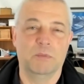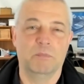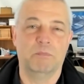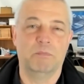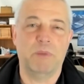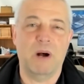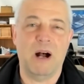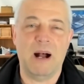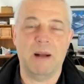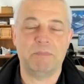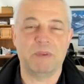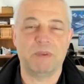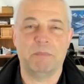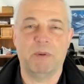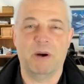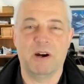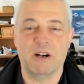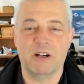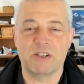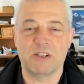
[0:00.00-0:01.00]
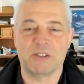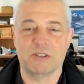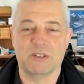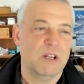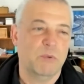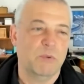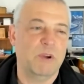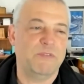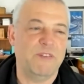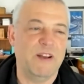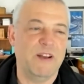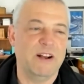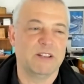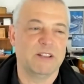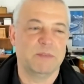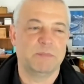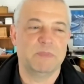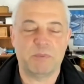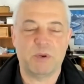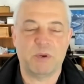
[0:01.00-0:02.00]
popped apart. So we found
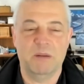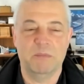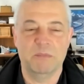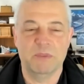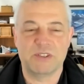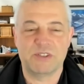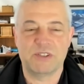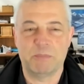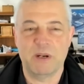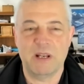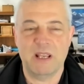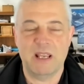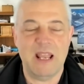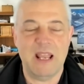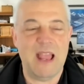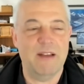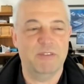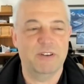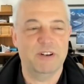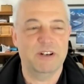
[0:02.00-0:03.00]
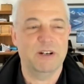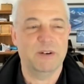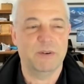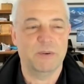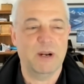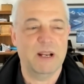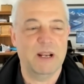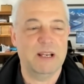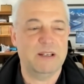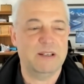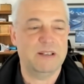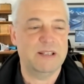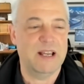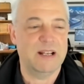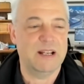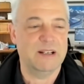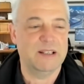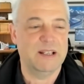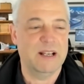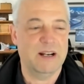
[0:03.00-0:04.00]
the problem was pretty evident right
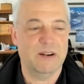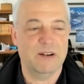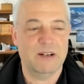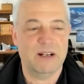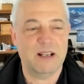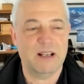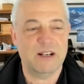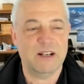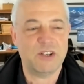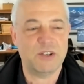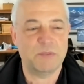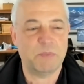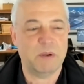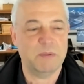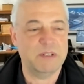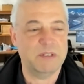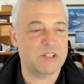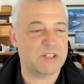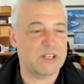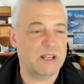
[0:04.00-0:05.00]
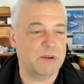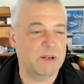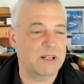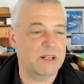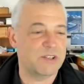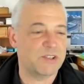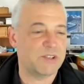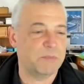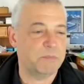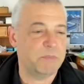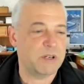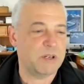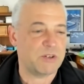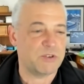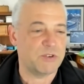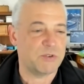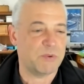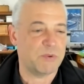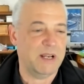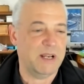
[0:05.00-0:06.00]
then and there. And I should probably just get into some
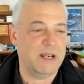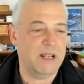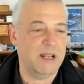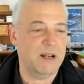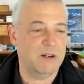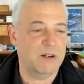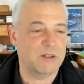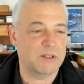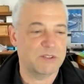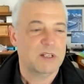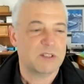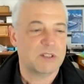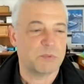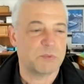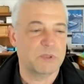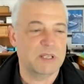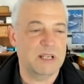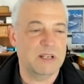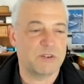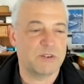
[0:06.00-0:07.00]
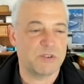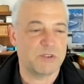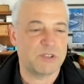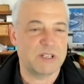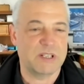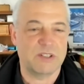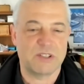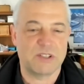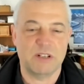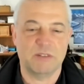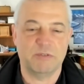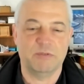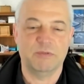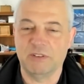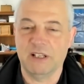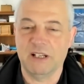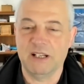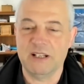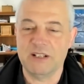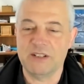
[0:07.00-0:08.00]
pictures right now because it's where the interesting stuff
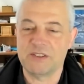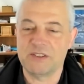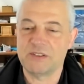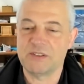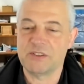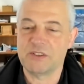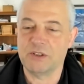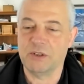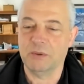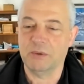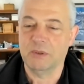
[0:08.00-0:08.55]
lies. So